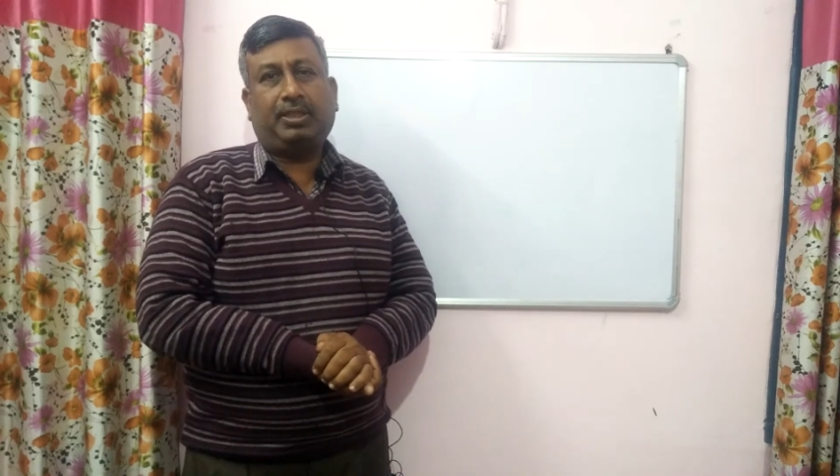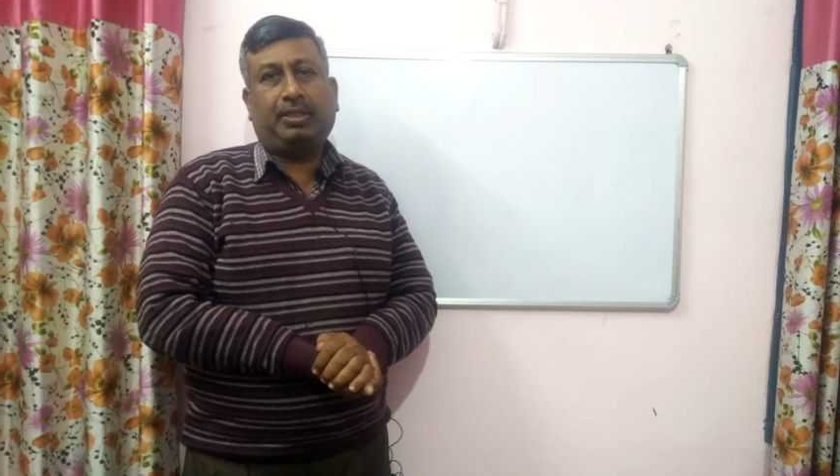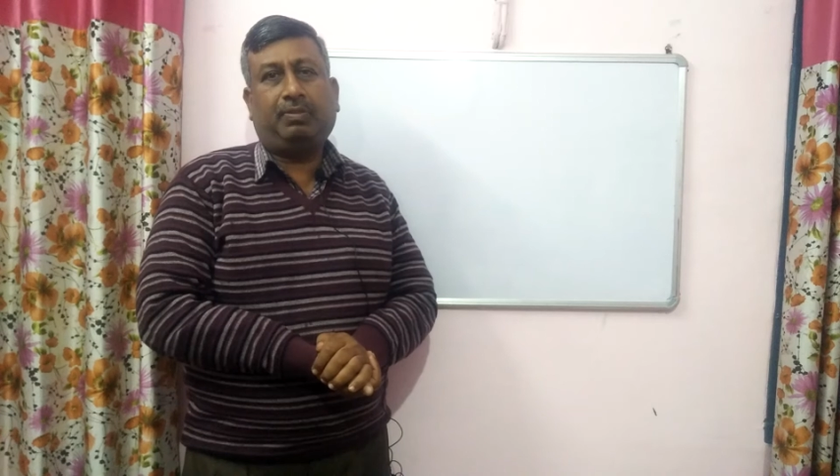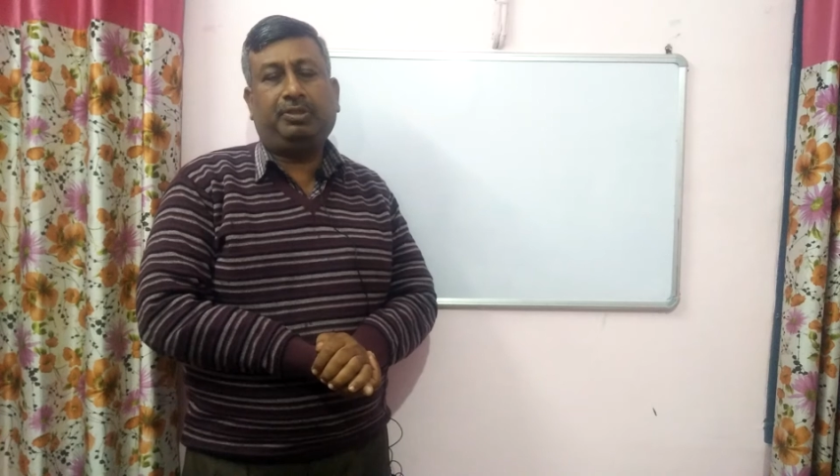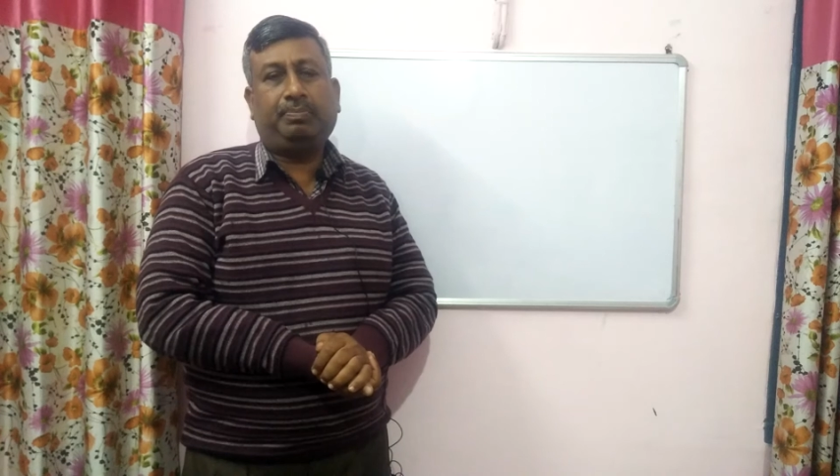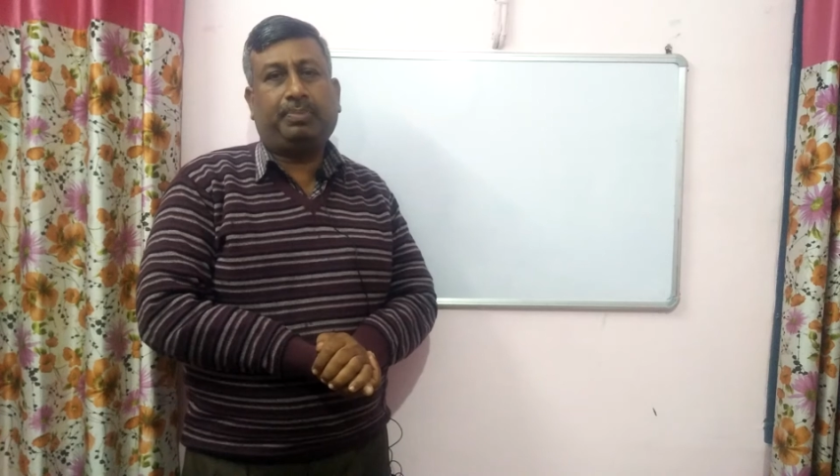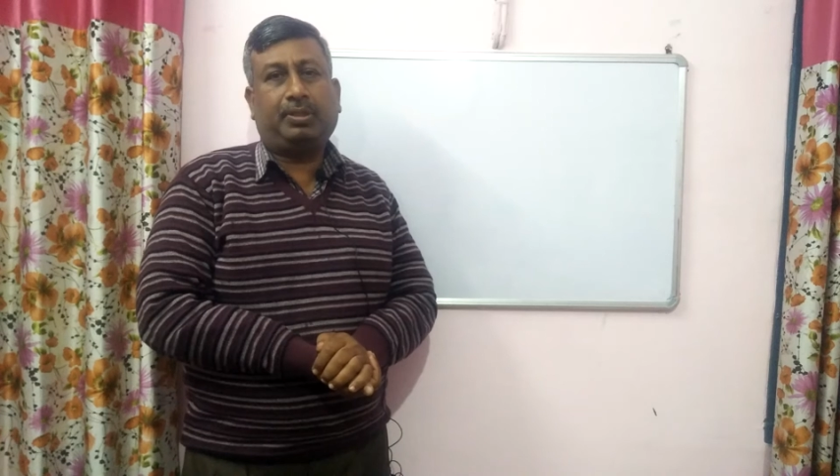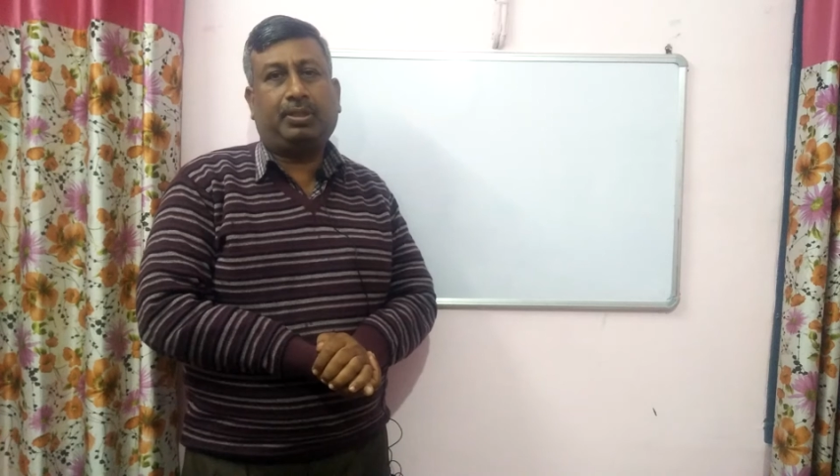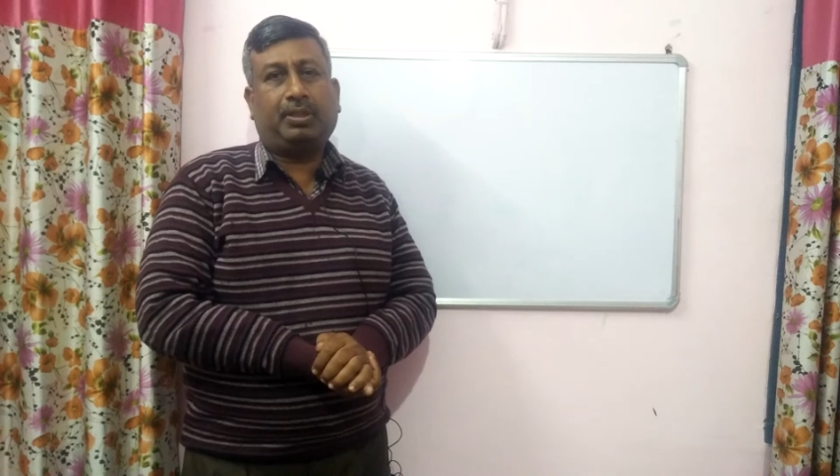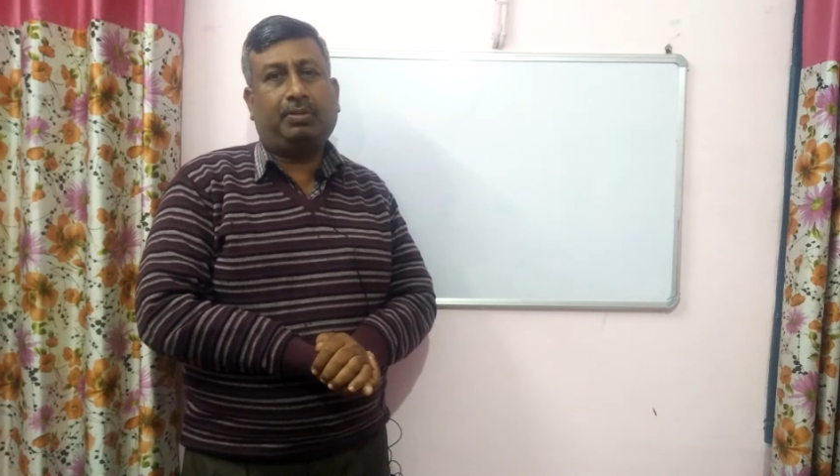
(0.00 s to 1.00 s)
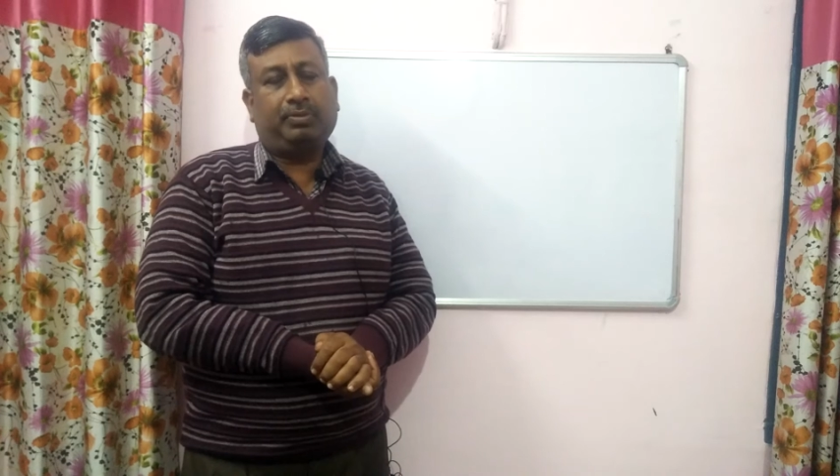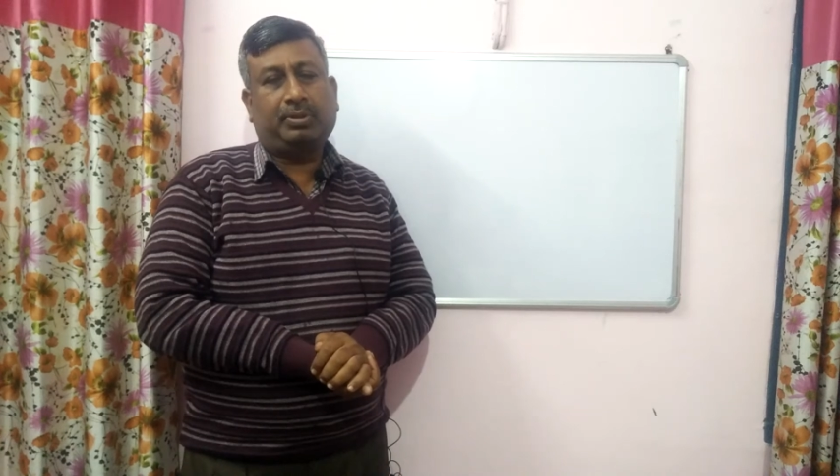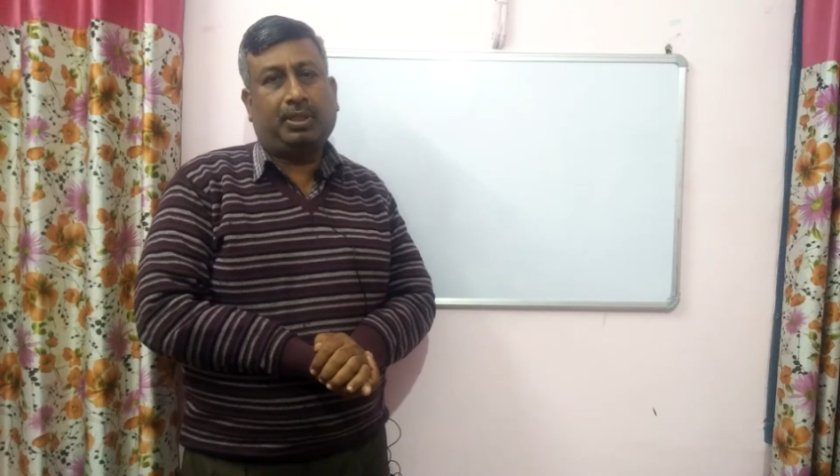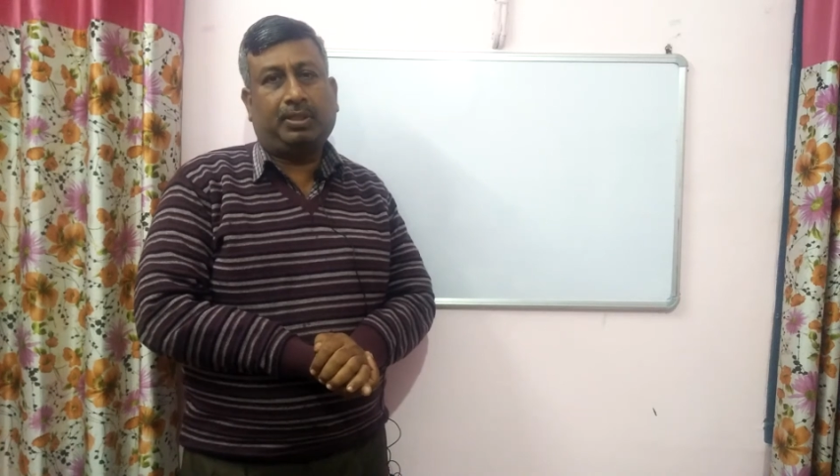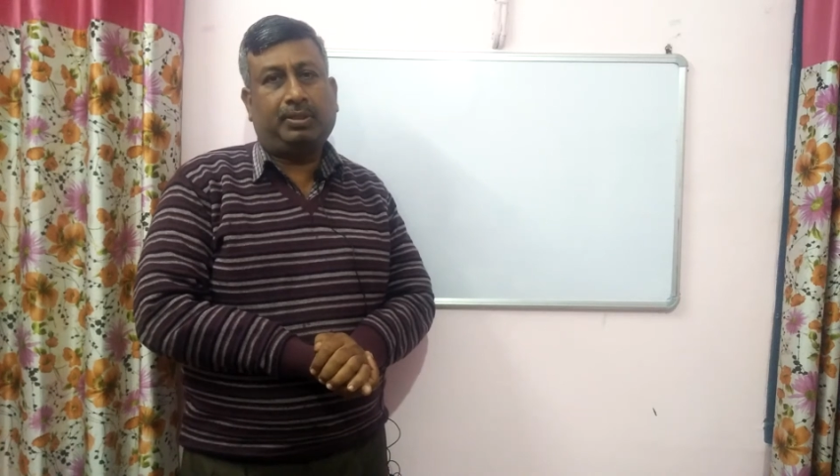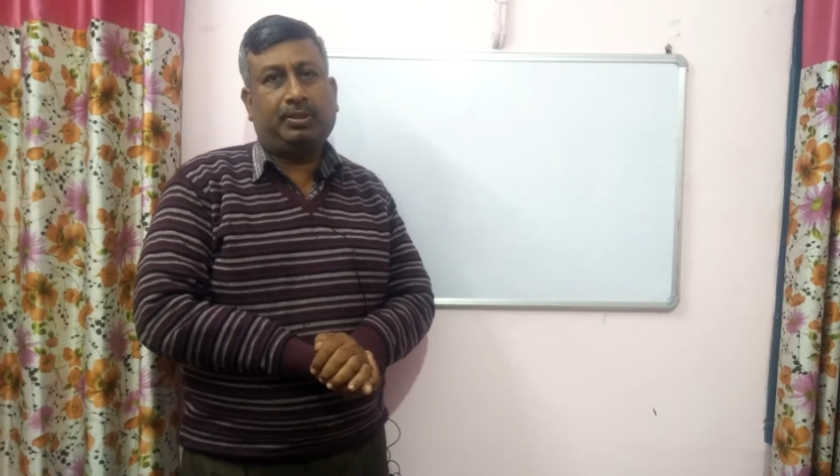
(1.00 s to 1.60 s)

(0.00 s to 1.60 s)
Technology, Pantnagar, Uttarakhand.